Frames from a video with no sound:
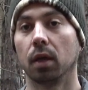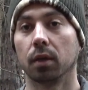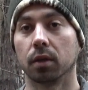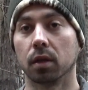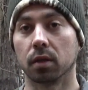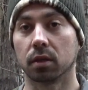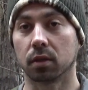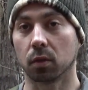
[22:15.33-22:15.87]

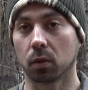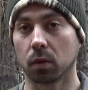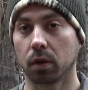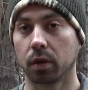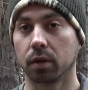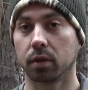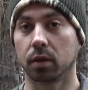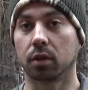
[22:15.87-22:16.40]
these
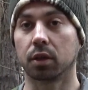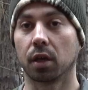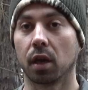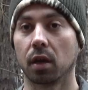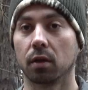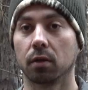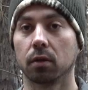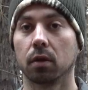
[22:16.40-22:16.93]
stories, the
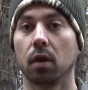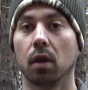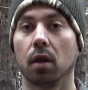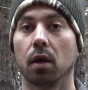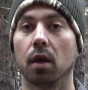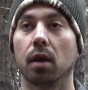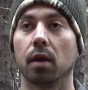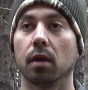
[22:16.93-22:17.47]
channel,
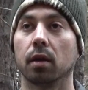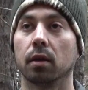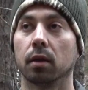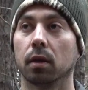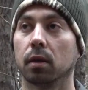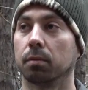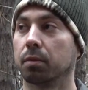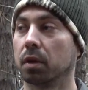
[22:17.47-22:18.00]
and
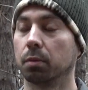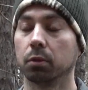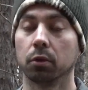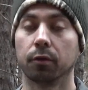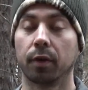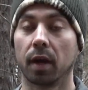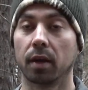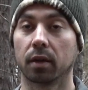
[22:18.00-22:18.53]
people
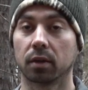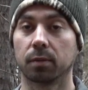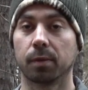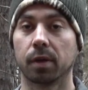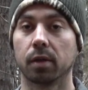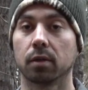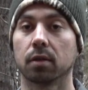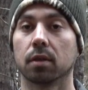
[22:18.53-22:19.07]
who've had
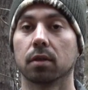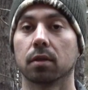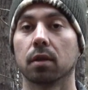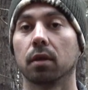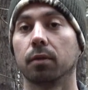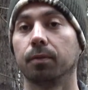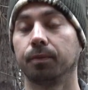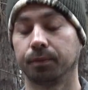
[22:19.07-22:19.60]
experiences.
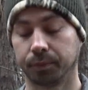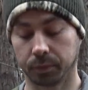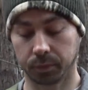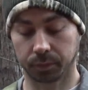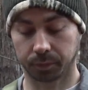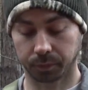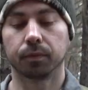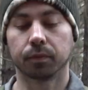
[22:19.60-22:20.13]

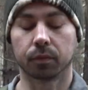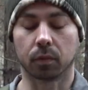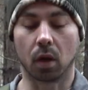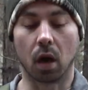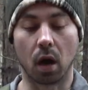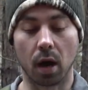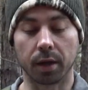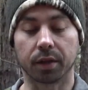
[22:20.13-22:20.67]

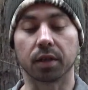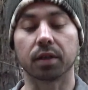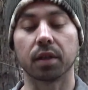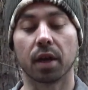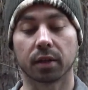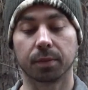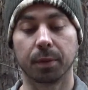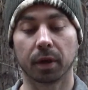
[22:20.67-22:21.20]
All right, this
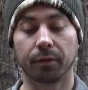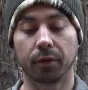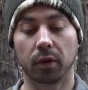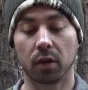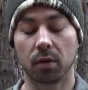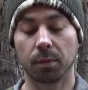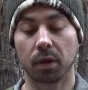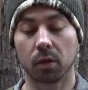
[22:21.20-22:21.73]
next Bigfoot
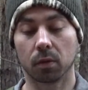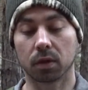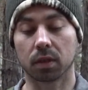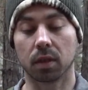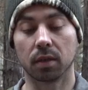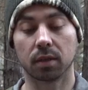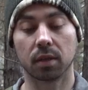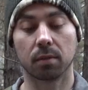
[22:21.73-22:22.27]
email was
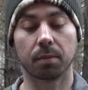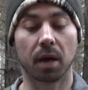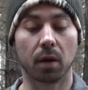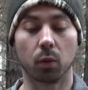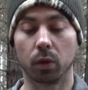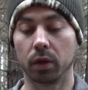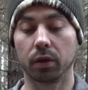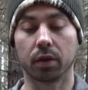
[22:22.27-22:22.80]
sent in by
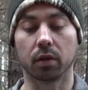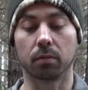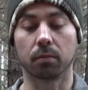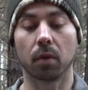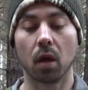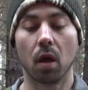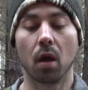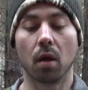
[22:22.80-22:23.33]

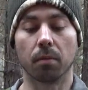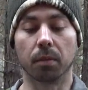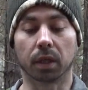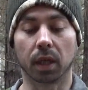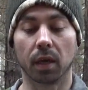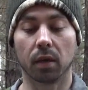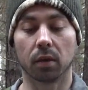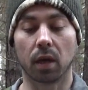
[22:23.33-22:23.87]
William.
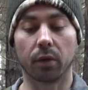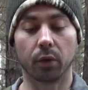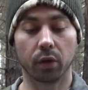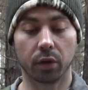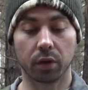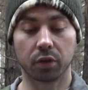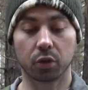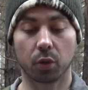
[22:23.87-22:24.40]
Miguel, I
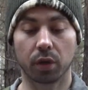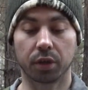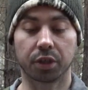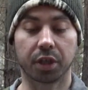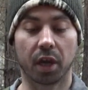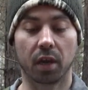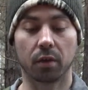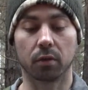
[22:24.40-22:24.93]
really enjoy your
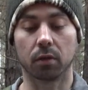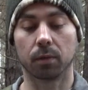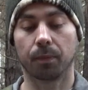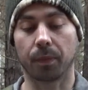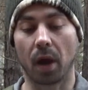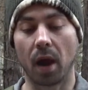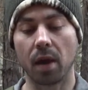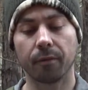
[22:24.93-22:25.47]
channel.
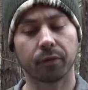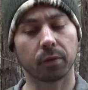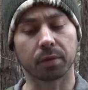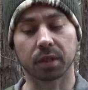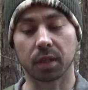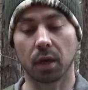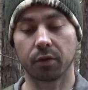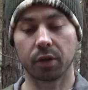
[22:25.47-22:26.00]
I am from
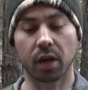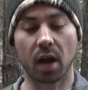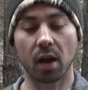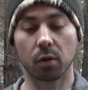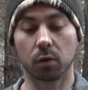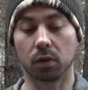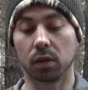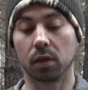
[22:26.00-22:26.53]
southern
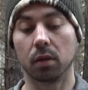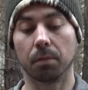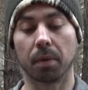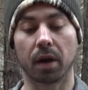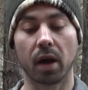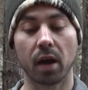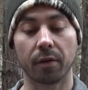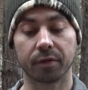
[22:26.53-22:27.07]
Iowa,
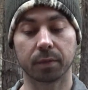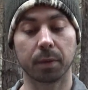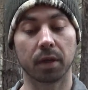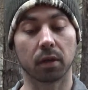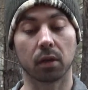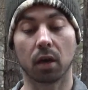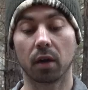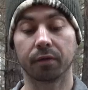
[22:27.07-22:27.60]
but I have
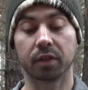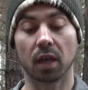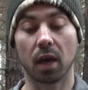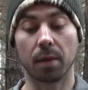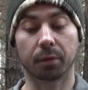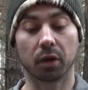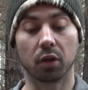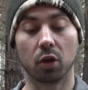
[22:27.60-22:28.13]
spent a lot of
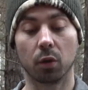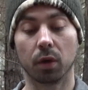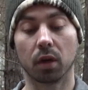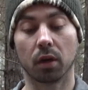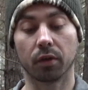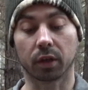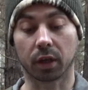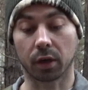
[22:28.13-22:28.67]
time canoeing
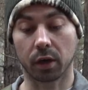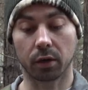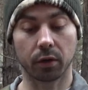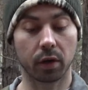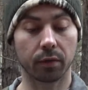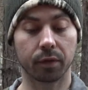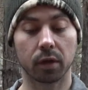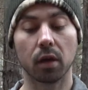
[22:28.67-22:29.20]
on the Current
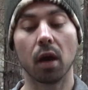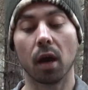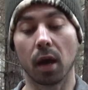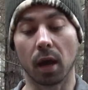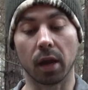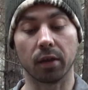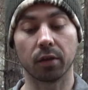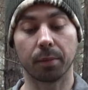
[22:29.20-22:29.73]
River
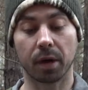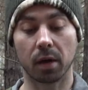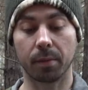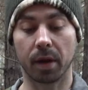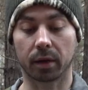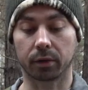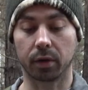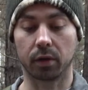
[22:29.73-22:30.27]
and the
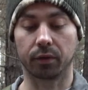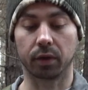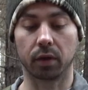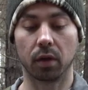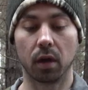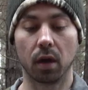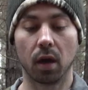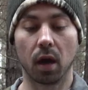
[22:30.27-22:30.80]
Merrimack River.
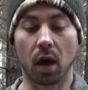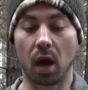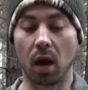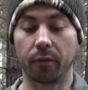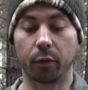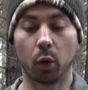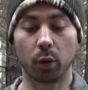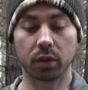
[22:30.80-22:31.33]
I
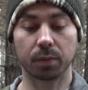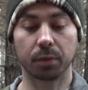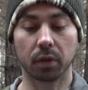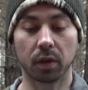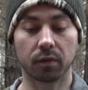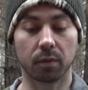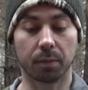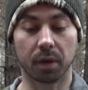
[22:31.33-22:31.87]
have always
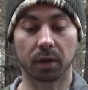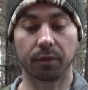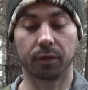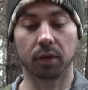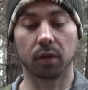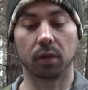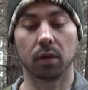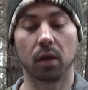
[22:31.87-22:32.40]
believed in
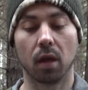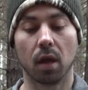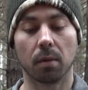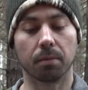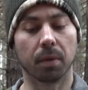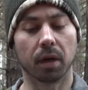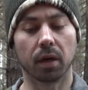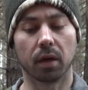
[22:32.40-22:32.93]
Bigfoot,
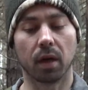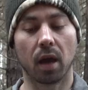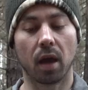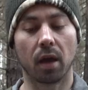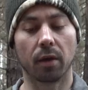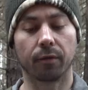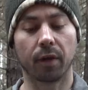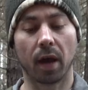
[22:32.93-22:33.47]
but
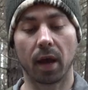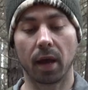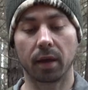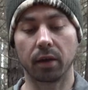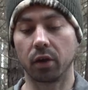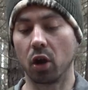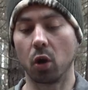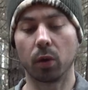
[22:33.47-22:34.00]
have
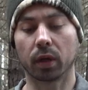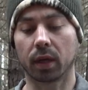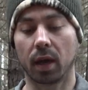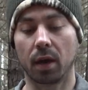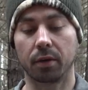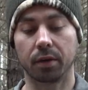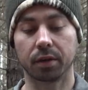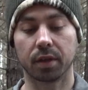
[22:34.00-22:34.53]
had no
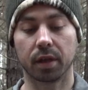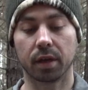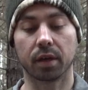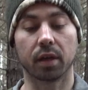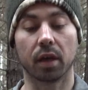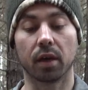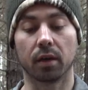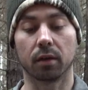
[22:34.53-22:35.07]
encounters there
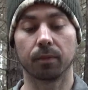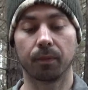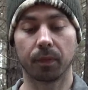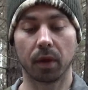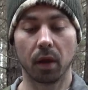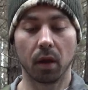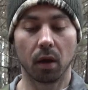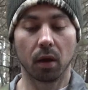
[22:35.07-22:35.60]
yet.
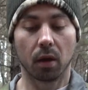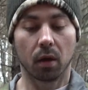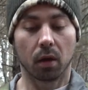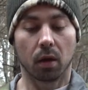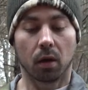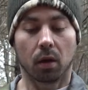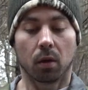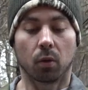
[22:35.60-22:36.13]

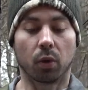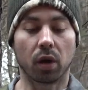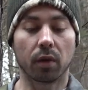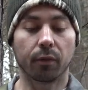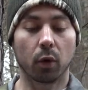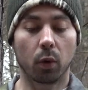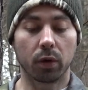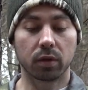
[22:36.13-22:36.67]
We
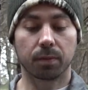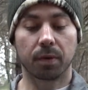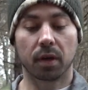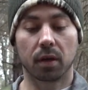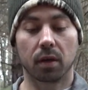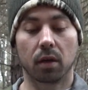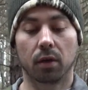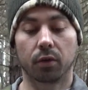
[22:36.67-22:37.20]
have always
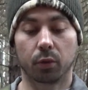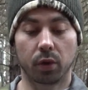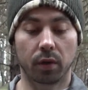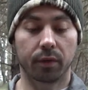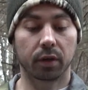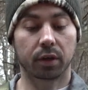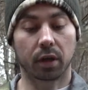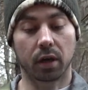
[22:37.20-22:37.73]
been on the
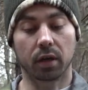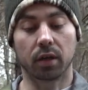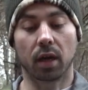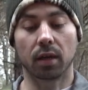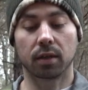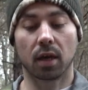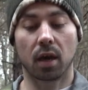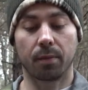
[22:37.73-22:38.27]
river during
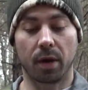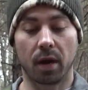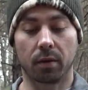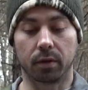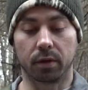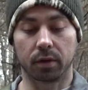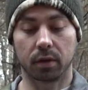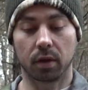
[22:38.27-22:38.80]
daytime
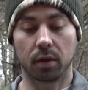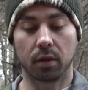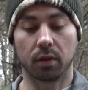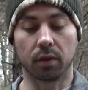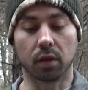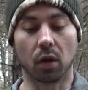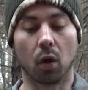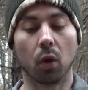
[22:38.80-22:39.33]
hours.
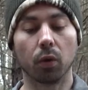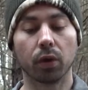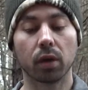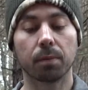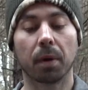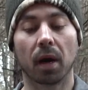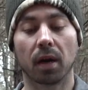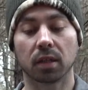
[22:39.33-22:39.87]
The
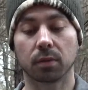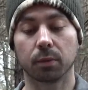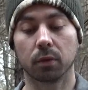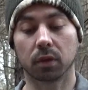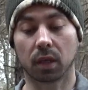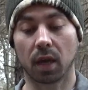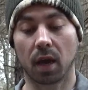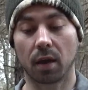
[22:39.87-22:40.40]
only
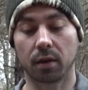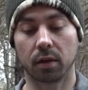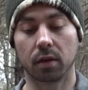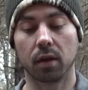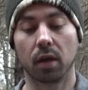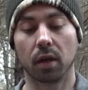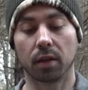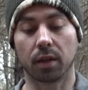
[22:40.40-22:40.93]
possible
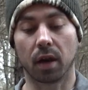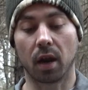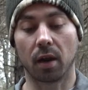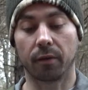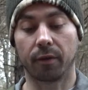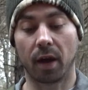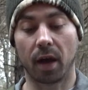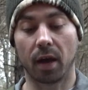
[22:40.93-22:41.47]
encounter that I
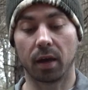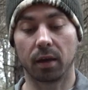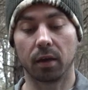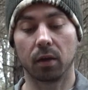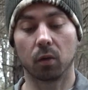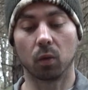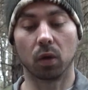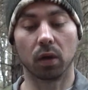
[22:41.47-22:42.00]
have had
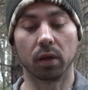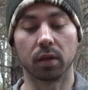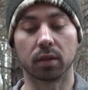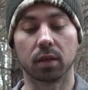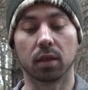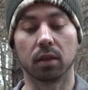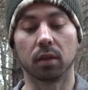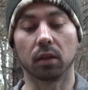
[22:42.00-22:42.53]

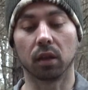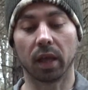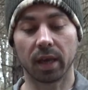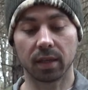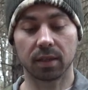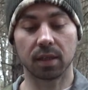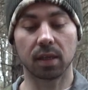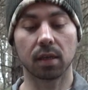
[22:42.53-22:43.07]
was in
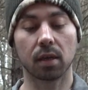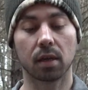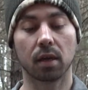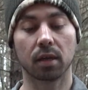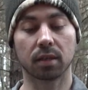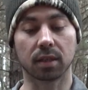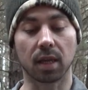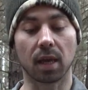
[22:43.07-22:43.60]
Lacey
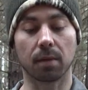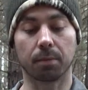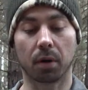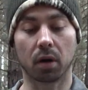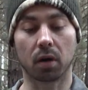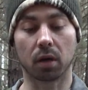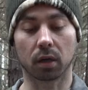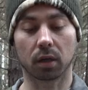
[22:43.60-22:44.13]
State
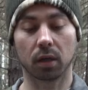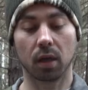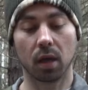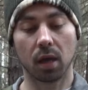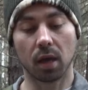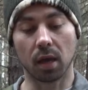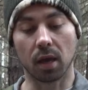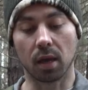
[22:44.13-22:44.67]
Park
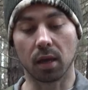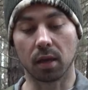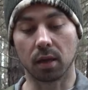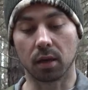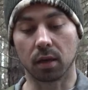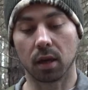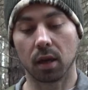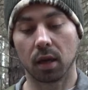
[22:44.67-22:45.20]

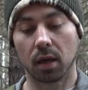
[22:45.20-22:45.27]
in